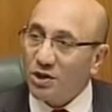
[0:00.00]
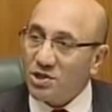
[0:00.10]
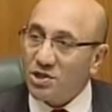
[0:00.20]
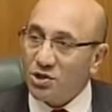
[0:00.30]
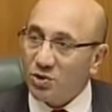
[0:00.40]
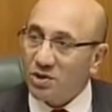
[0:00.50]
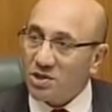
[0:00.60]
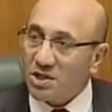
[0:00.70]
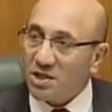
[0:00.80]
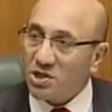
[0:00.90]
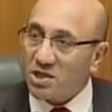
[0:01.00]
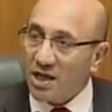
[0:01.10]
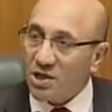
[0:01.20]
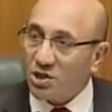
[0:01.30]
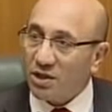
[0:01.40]
to listen to in this
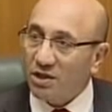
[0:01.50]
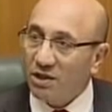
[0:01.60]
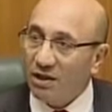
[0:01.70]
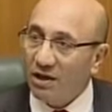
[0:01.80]
legislation,